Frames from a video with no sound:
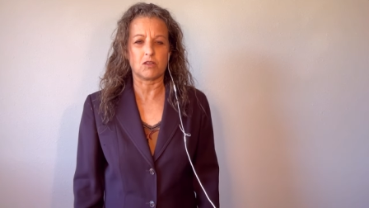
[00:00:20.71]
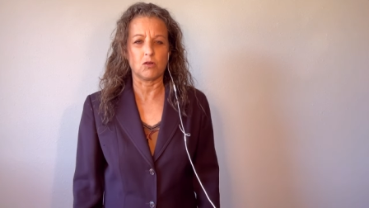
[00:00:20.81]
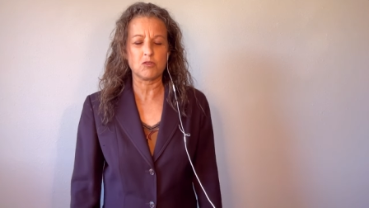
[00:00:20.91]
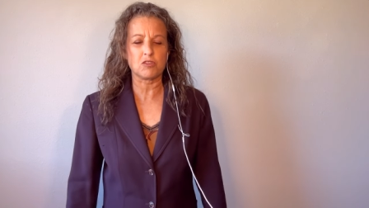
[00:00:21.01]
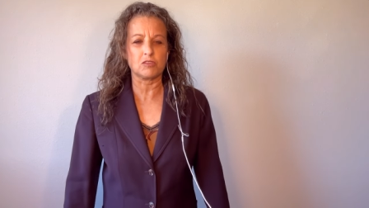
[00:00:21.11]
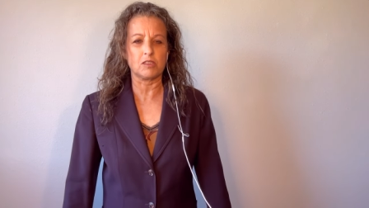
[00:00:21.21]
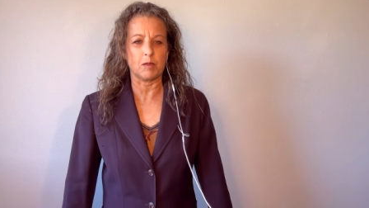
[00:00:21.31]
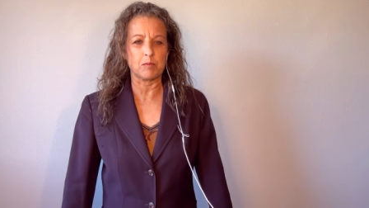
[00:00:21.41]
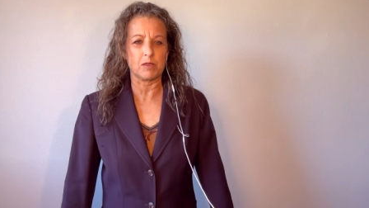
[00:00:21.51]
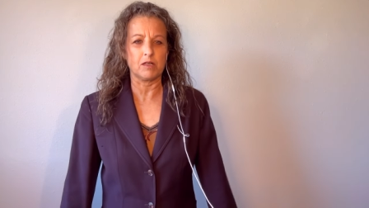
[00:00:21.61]
coastal
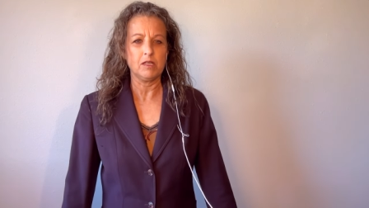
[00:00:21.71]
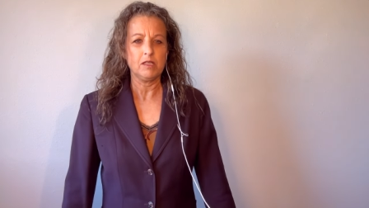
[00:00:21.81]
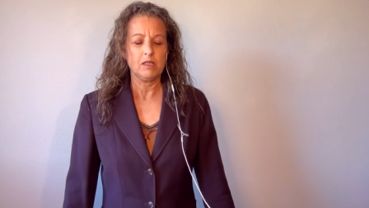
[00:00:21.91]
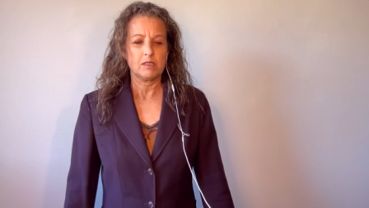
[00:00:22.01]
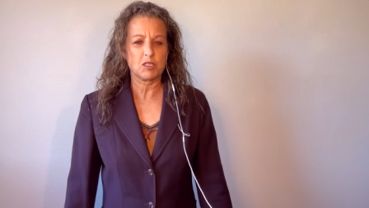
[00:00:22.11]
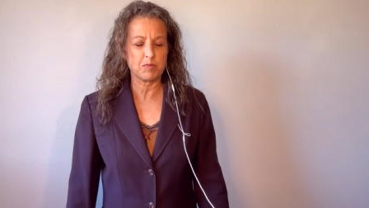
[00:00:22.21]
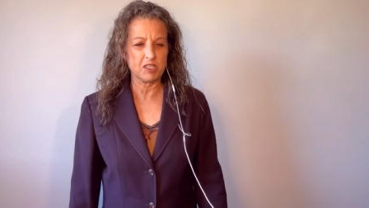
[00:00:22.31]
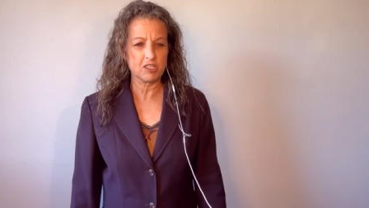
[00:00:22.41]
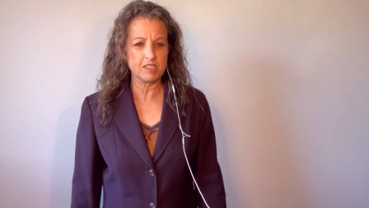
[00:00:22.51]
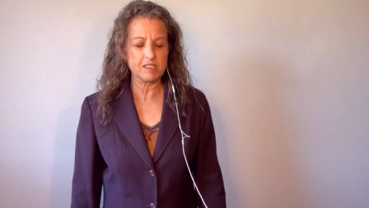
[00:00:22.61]
lumber
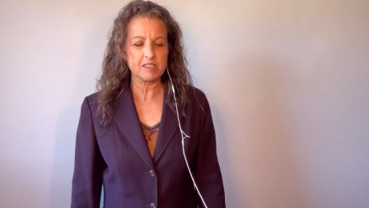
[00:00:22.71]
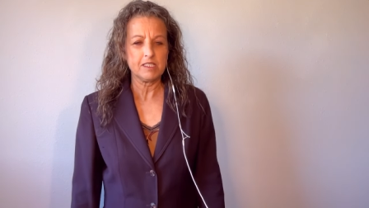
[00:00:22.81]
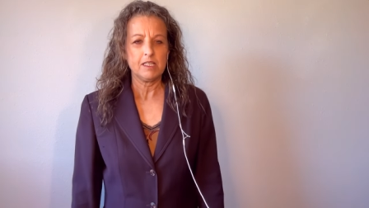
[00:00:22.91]
species